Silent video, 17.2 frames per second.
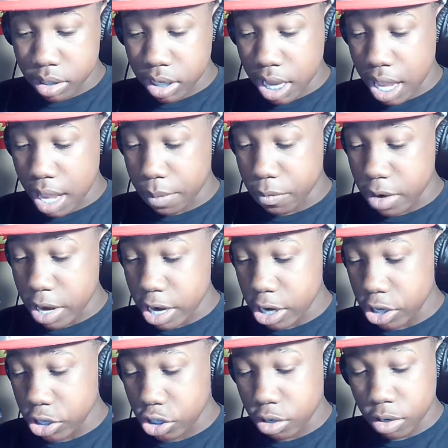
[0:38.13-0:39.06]
Cam
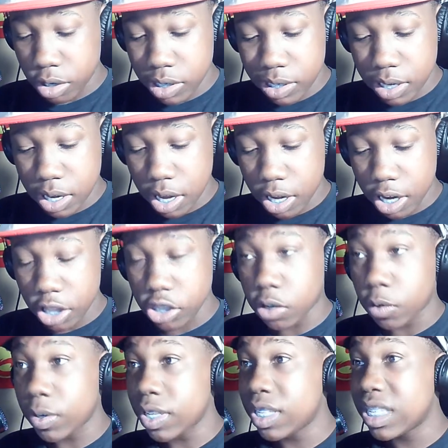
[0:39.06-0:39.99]
Reddish, Chris Dunn, and
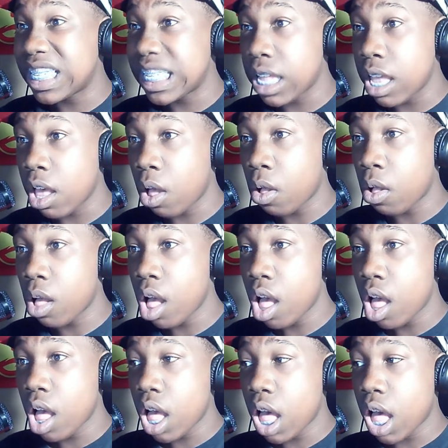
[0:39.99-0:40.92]
Tony Snell,
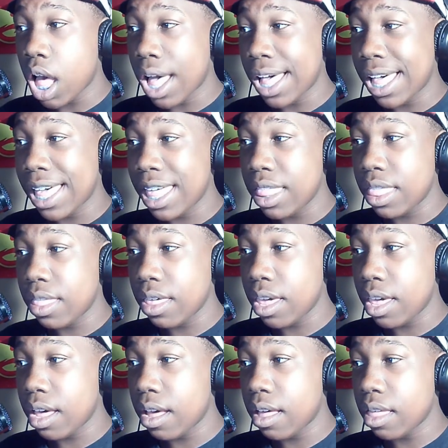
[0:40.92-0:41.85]
and
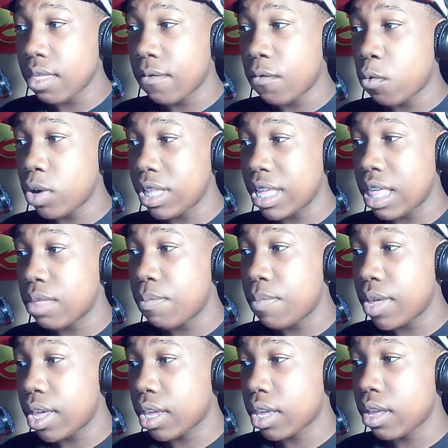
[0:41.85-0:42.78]
the 48th
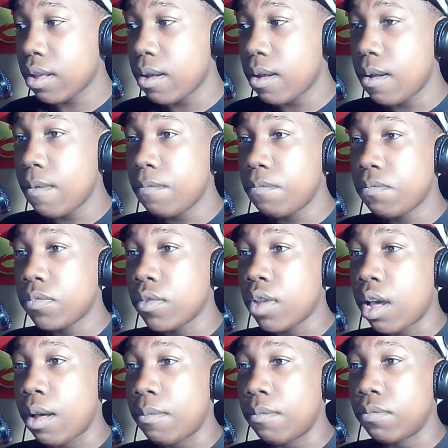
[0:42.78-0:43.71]
pick,
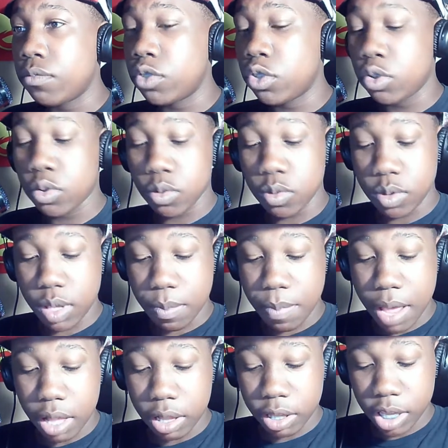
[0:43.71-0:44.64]
to the
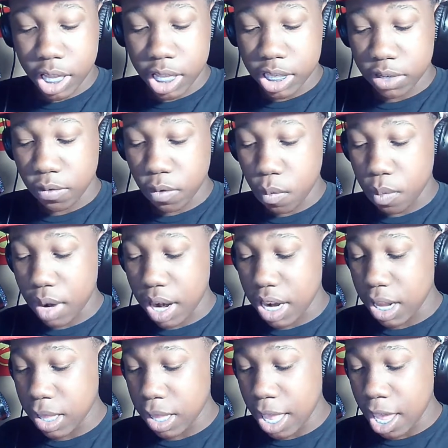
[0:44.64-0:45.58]
Pelicans for
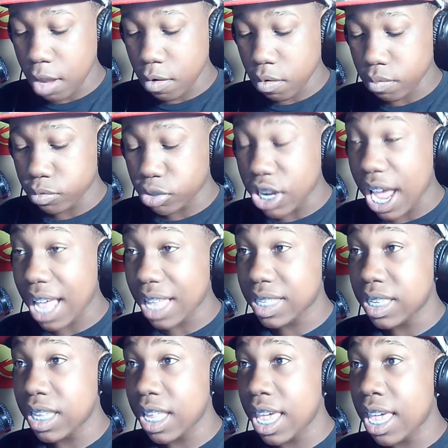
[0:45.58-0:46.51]
Brandon Ingram,
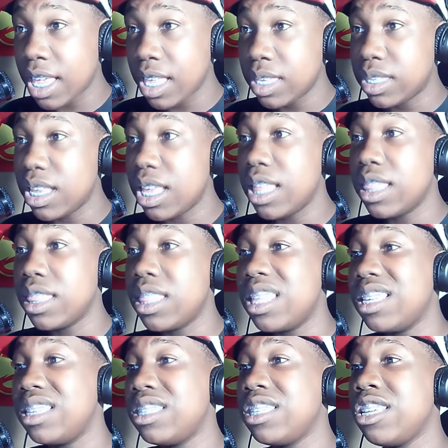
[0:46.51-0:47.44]
Jackson Hayes, and
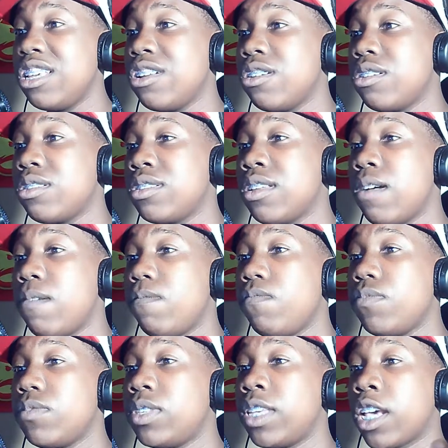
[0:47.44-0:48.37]
this year's
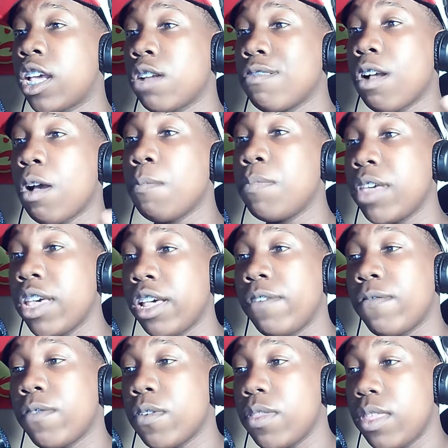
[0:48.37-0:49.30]
second round pick
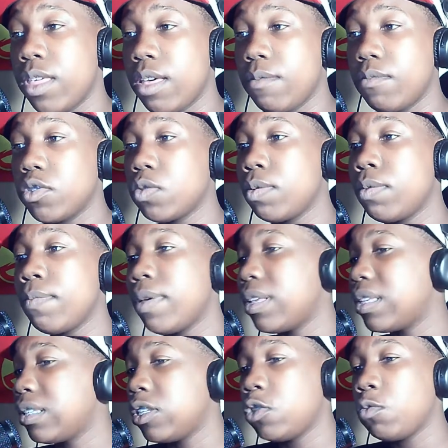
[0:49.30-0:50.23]
for them. So we
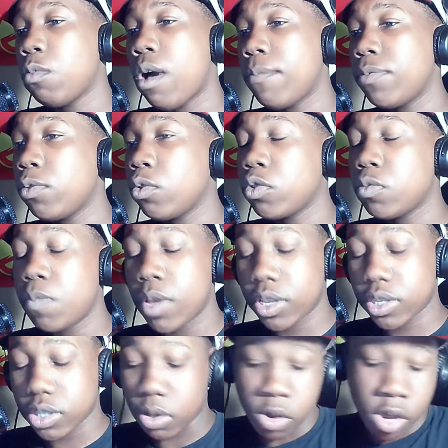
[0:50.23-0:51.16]
basically swapped those
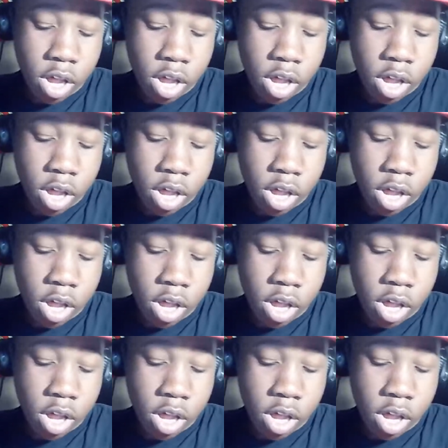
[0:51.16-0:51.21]
picks. So